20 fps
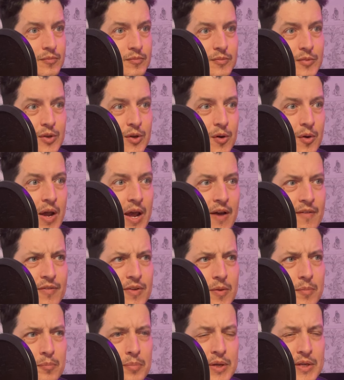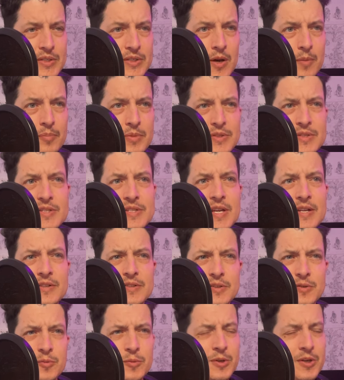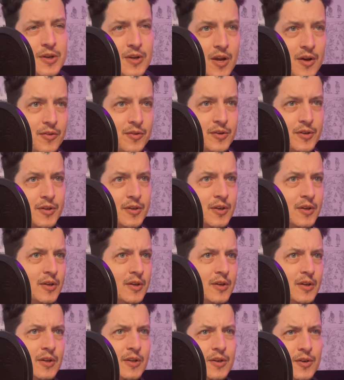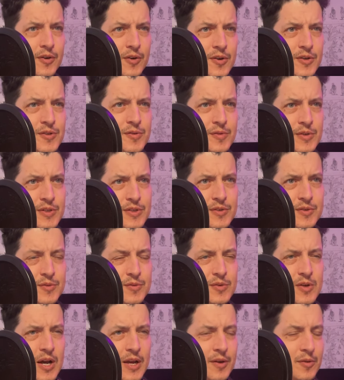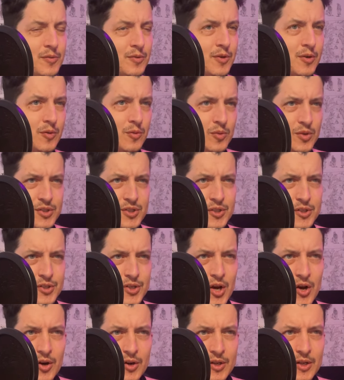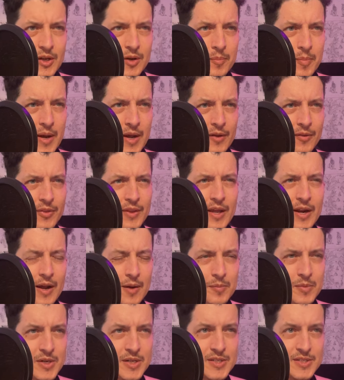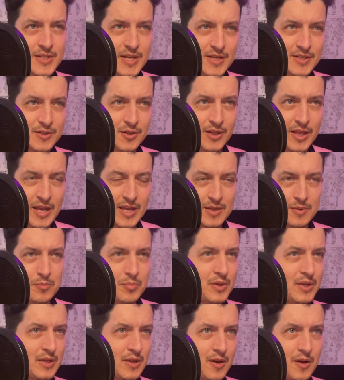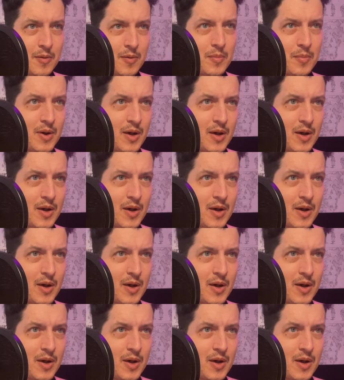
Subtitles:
you know, have him picked up and sent to another nursery school. I don't know what you're talking about that I'm going to stay till 8 p.m.